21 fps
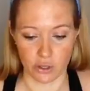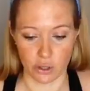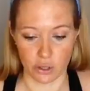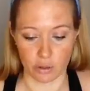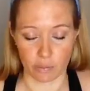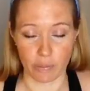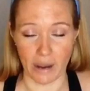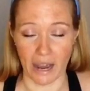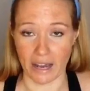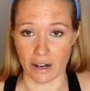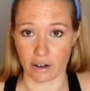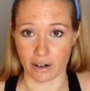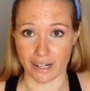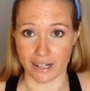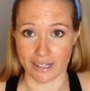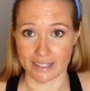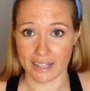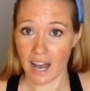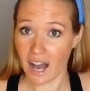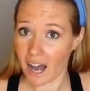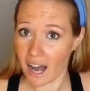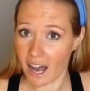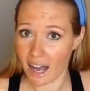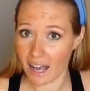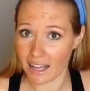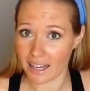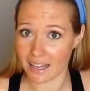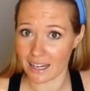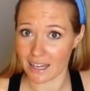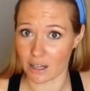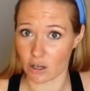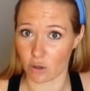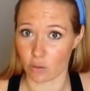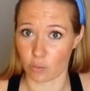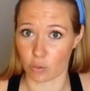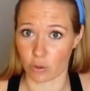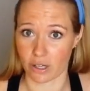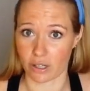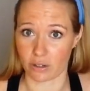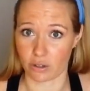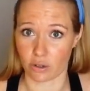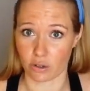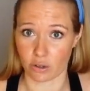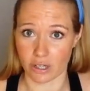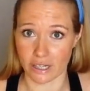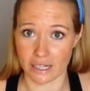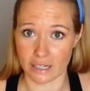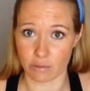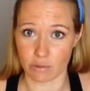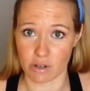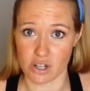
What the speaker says: your battery is high, it'll breathe green,